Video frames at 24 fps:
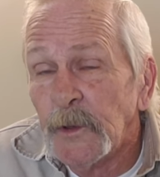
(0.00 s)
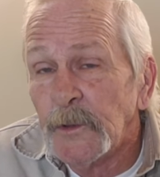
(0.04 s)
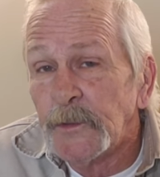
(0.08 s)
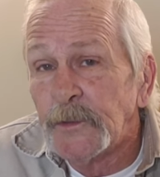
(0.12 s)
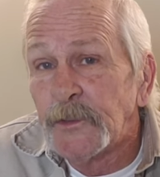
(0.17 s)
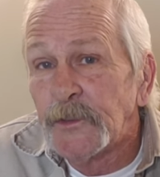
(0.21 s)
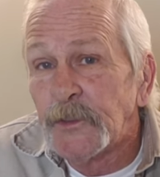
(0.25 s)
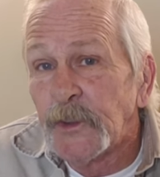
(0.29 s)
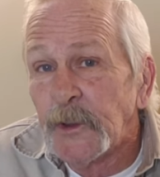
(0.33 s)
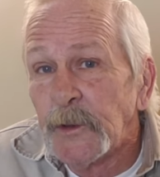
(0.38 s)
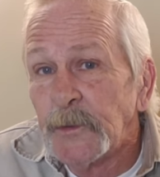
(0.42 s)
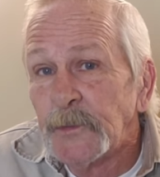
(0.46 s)
It
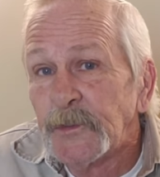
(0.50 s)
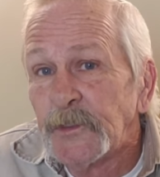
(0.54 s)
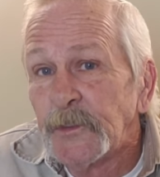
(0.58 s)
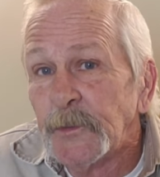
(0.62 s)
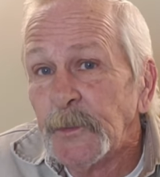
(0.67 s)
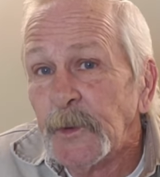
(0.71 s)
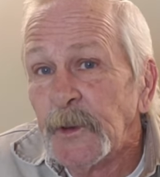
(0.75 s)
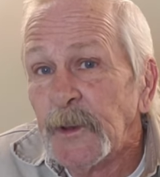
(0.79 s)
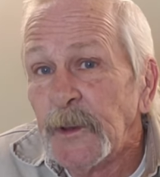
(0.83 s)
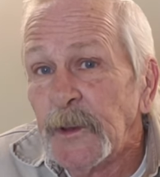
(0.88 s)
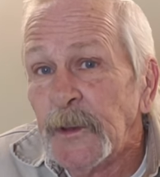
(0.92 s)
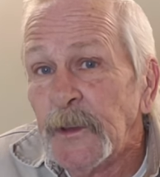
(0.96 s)
seems to
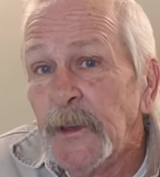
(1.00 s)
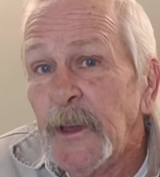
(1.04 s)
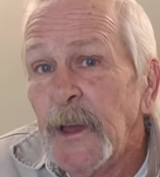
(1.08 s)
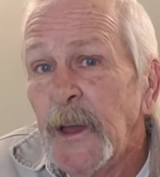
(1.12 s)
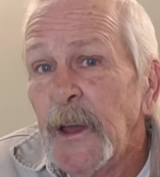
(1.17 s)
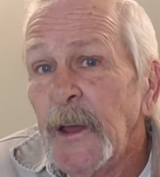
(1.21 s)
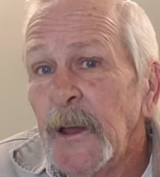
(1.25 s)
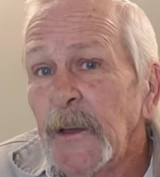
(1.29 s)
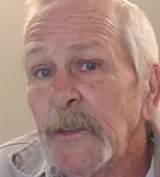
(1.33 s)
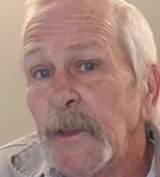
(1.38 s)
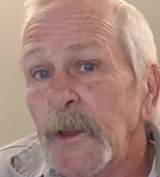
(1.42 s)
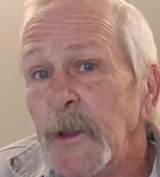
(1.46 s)
me
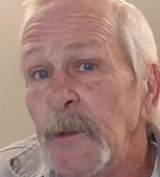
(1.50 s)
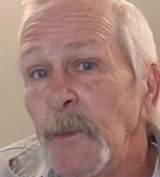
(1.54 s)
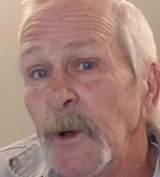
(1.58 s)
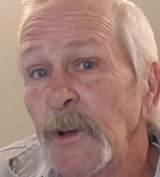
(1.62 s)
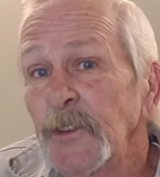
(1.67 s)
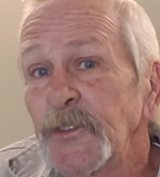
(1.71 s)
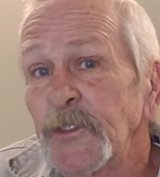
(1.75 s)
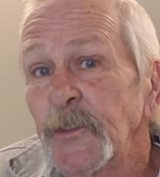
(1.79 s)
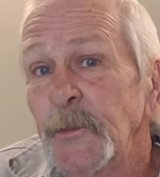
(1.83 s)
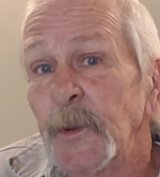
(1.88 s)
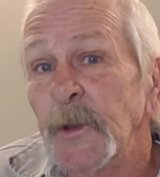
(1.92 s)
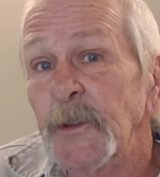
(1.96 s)
that he
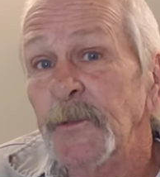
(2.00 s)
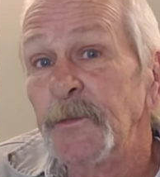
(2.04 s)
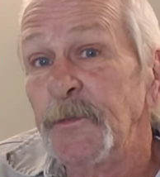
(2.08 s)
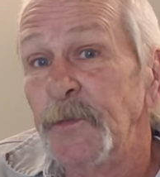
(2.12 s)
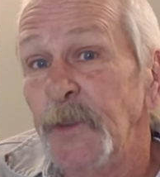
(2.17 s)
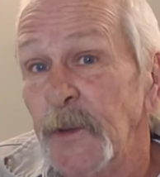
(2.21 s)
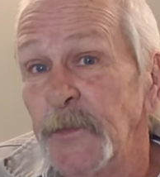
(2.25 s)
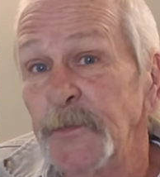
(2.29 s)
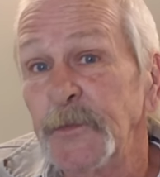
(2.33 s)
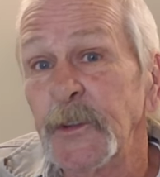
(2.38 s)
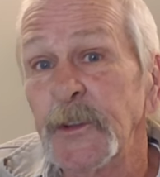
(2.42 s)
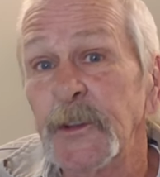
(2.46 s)
must have been
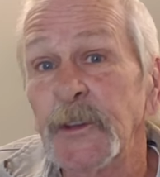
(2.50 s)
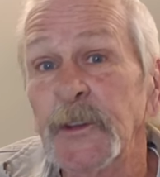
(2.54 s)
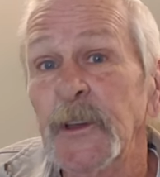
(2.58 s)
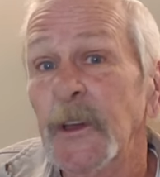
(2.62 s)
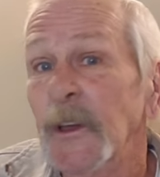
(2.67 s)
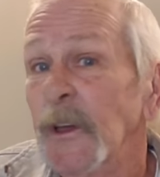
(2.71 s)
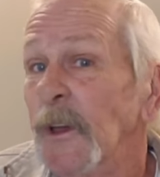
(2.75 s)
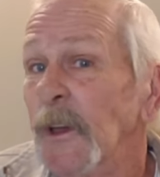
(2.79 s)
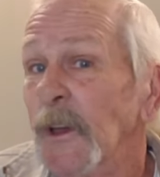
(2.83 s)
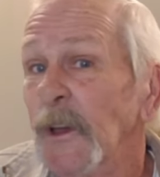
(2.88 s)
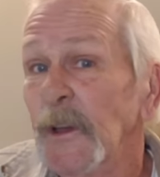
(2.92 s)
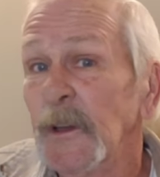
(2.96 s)
50
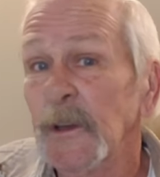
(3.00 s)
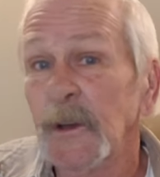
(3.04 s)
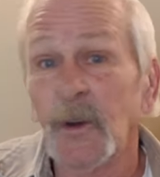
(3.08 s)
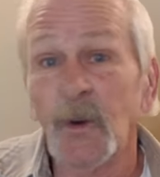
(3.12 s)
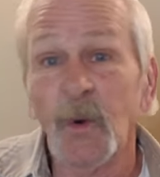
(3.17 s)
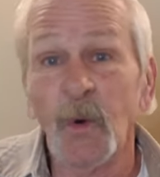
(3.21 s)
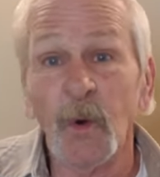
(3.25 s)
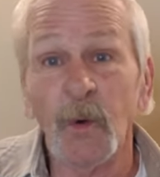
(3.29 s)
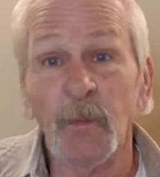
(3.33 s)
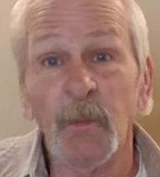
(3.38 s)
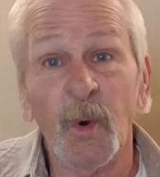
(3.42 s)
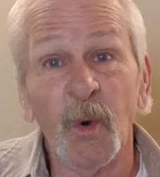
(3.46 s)

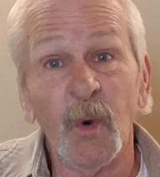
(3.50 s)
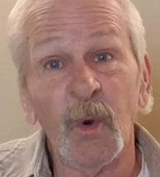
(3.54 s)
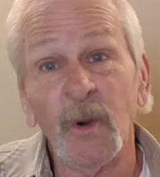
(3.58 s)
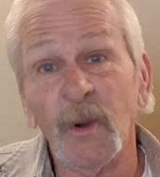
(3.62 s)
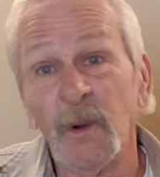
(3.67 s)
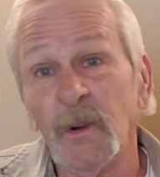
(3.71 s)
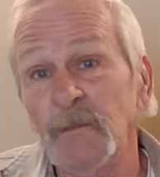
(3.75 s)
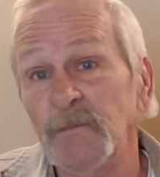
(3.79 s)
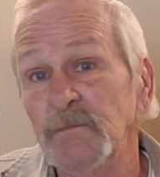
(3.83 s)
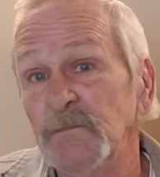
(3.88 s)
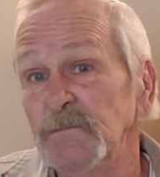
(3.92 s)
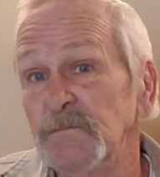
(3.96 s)
or
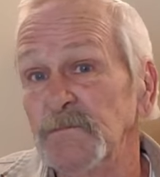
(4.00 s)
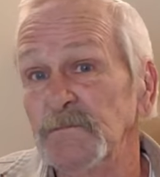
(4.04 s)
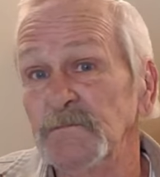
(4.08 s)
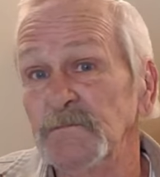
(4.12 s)
more